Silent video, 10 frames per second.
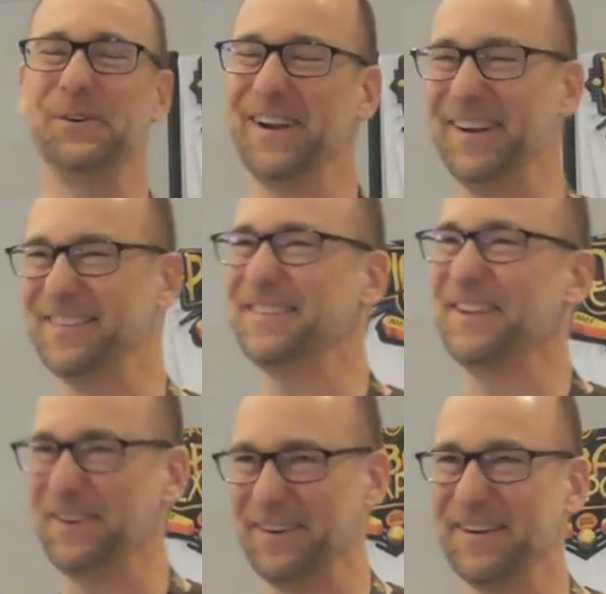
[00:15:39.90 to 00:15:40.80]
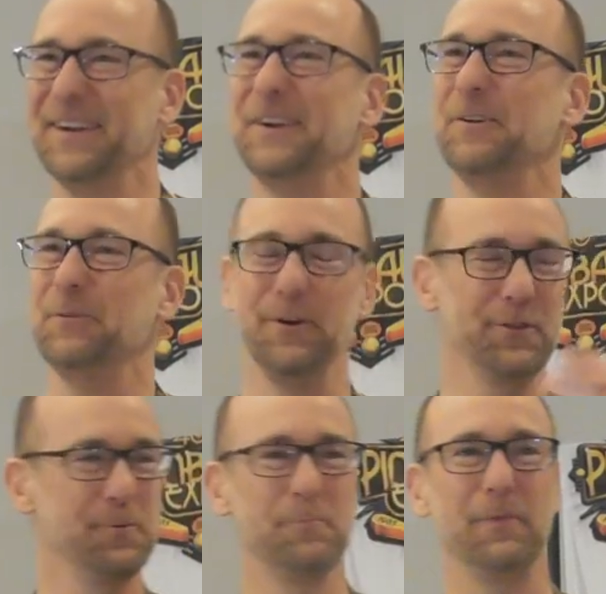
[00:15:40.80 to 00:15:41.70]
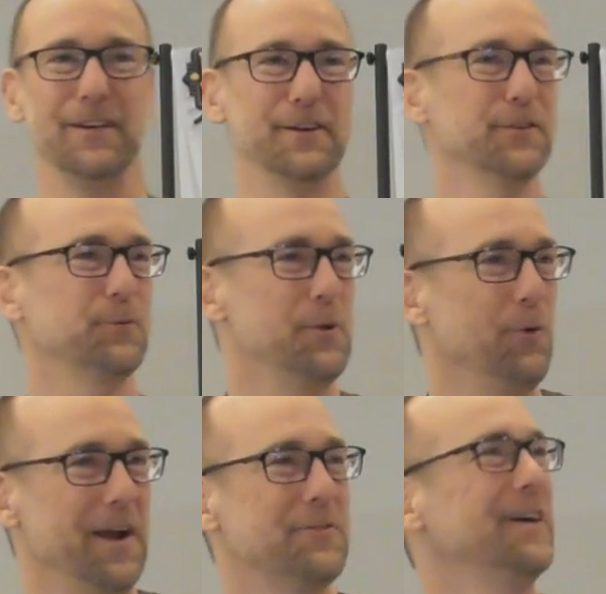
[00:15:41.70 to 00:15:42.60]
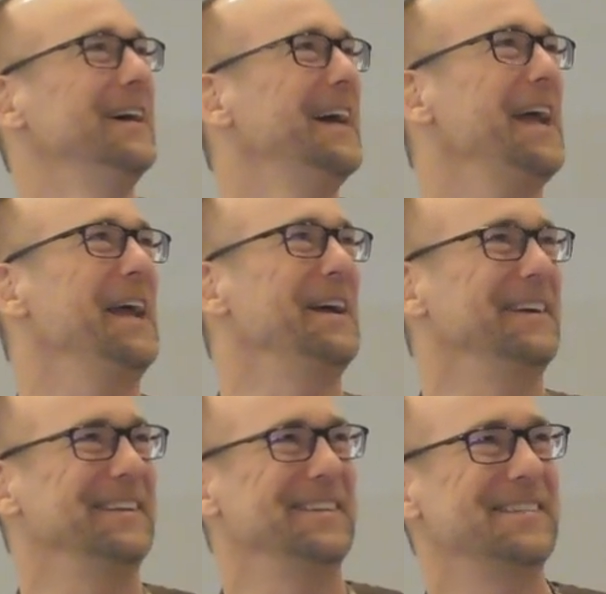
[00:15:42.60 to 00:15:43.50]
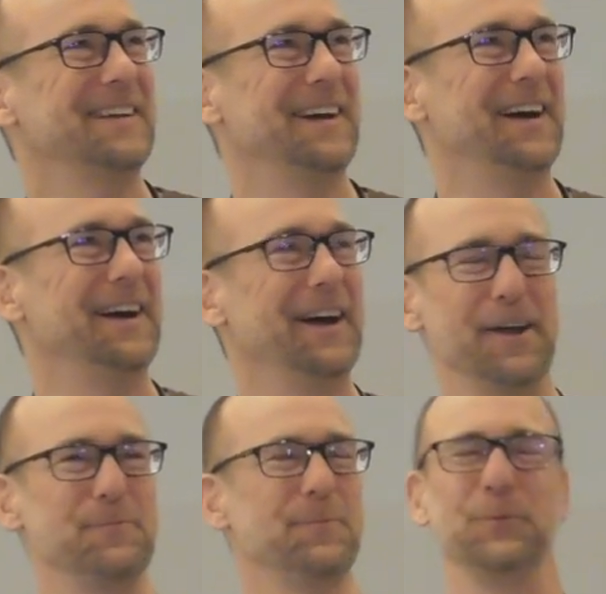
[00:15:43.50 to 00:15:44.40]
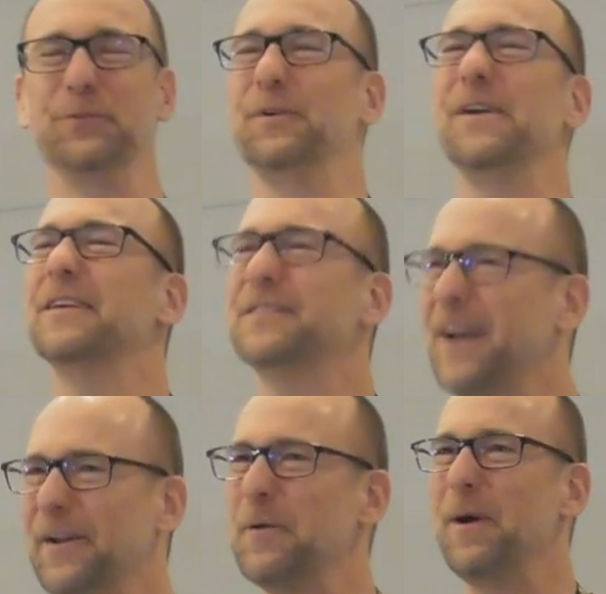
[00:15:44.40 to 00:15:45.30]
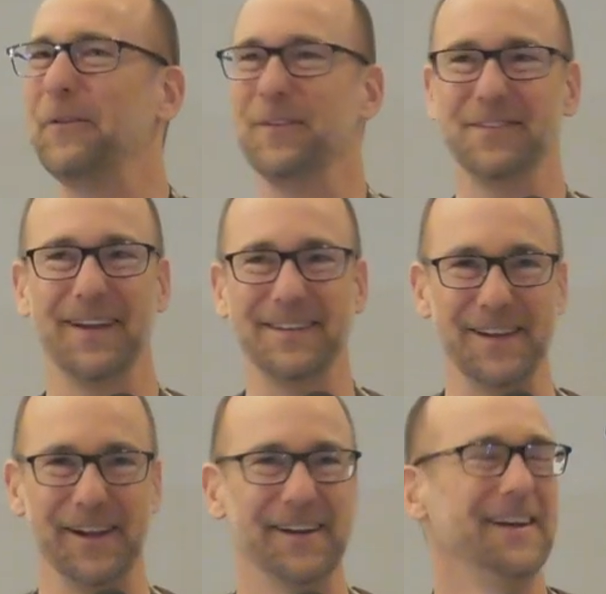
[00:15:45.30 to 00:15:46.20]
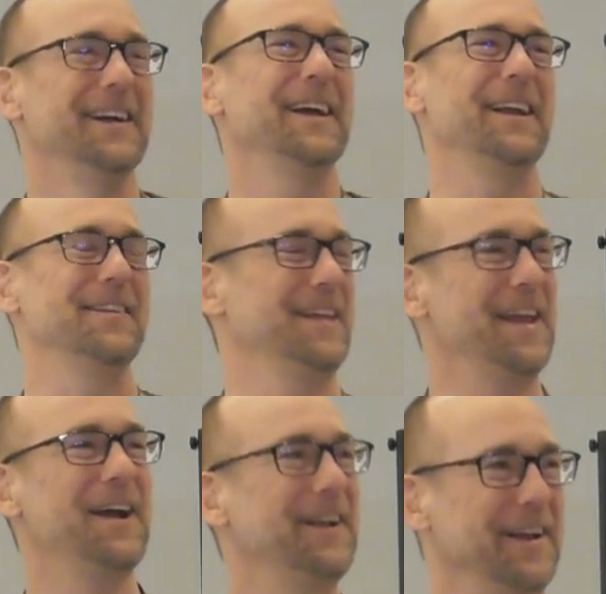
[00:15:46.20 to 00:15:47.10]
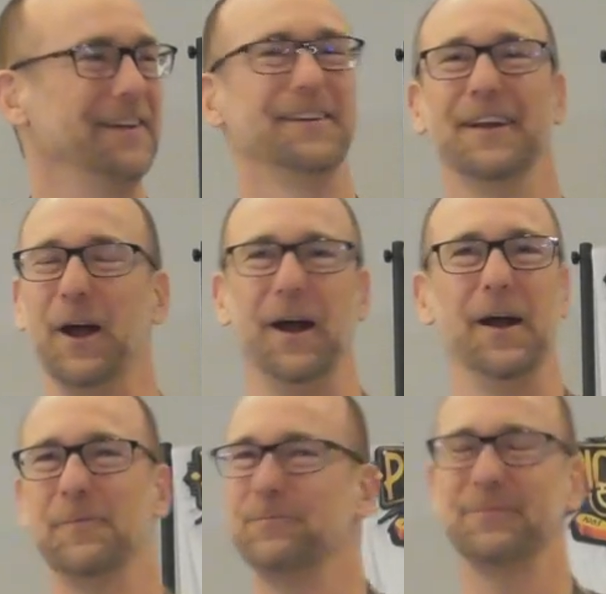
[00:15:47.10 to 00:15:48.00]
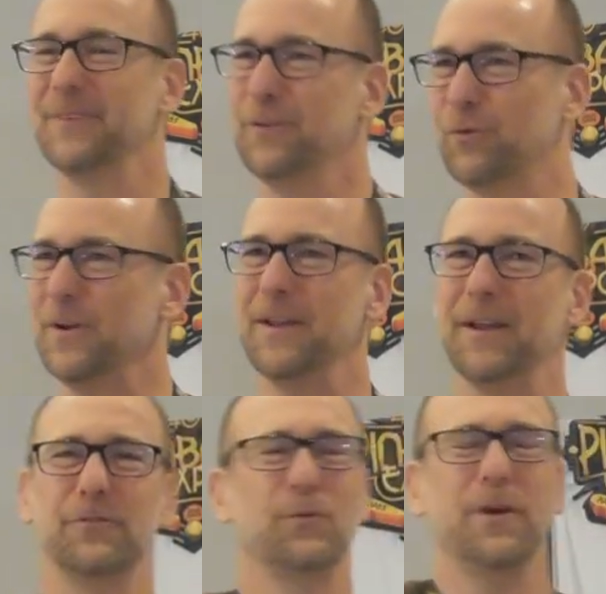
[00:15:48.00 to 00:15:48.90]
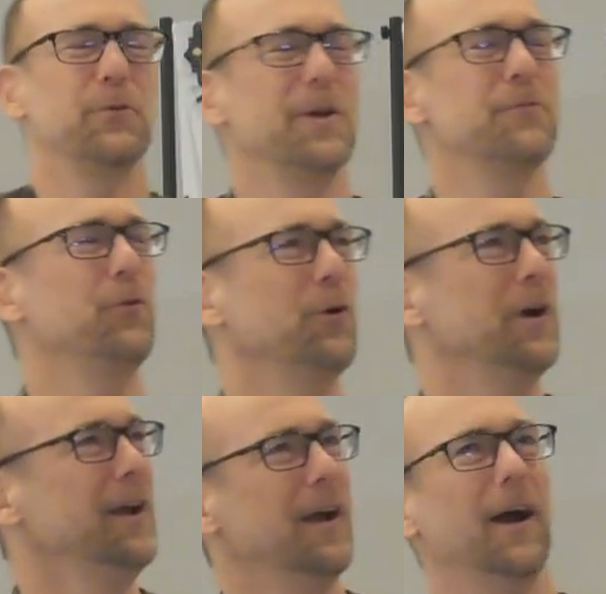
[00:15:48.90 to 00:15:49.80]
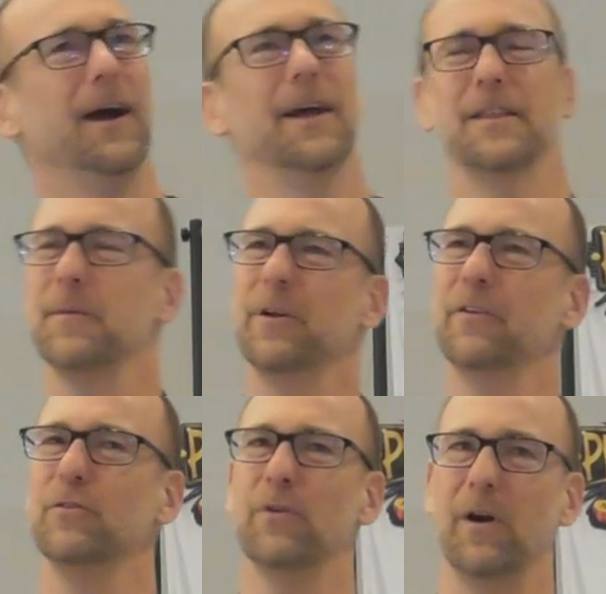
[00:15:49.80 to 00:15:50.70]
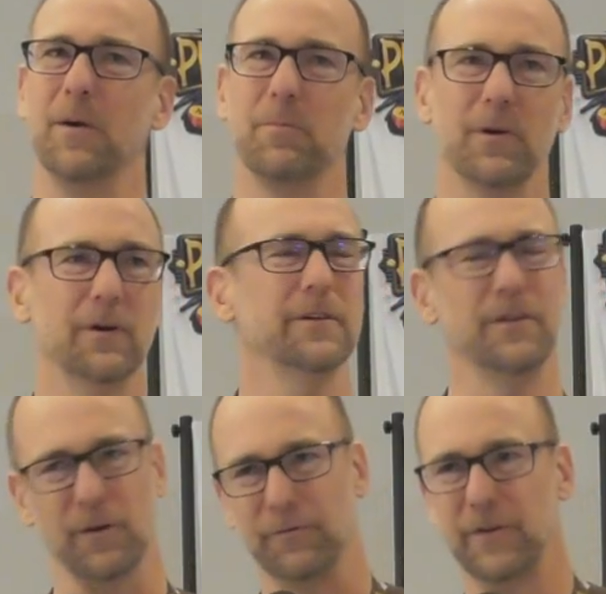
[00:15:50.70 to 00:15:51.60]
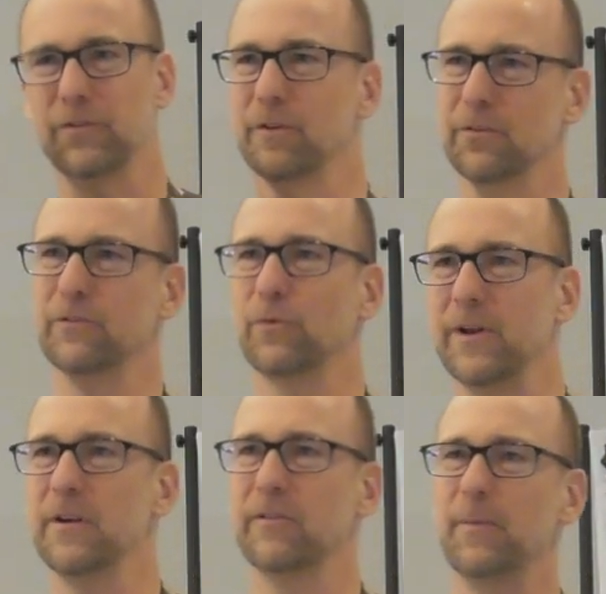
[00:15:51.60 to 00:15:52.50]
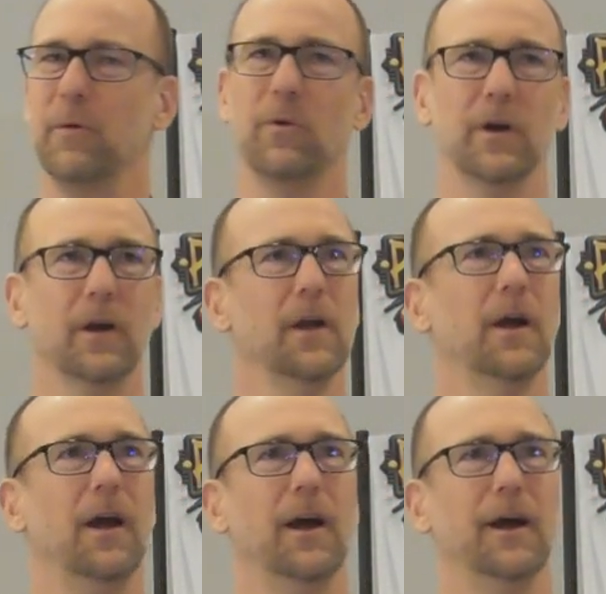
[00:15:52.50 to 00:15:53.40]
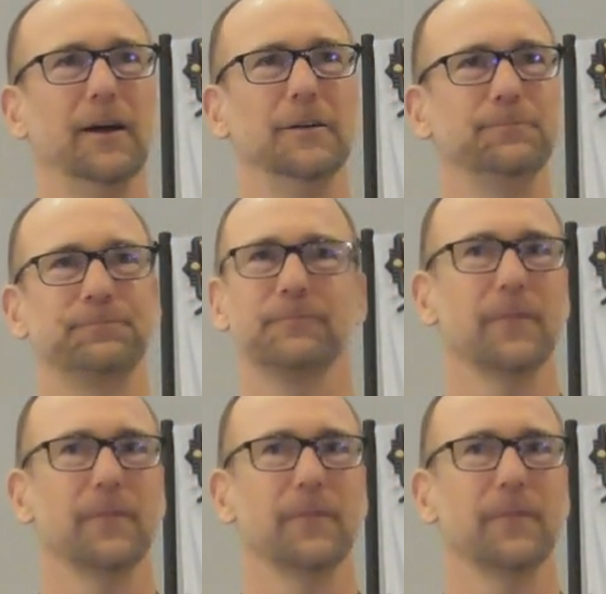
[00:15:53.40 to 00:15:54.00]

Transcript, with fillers: going out to dinner with my dear sweet wife, and uh, I was very excited about this idea. And I said, "Hey, honey." Uh, 20, 2024, uh, I think I'm going to do an art book, you know, featuring 20 years of my work. Um,